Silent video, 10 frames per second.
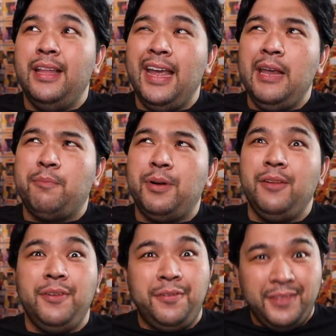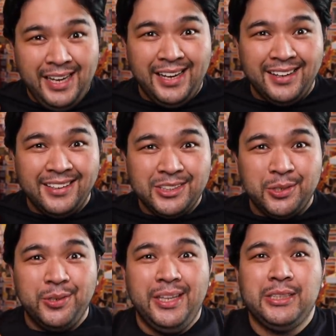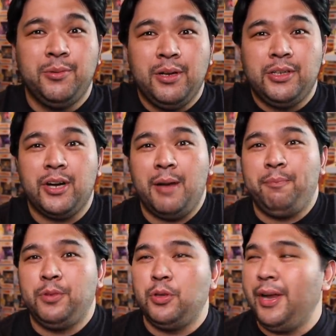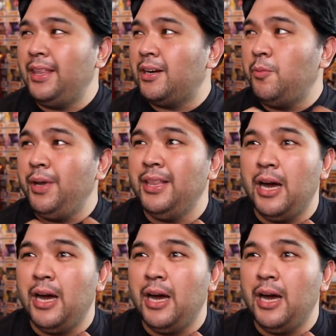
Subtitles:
April 15. So this will drop together with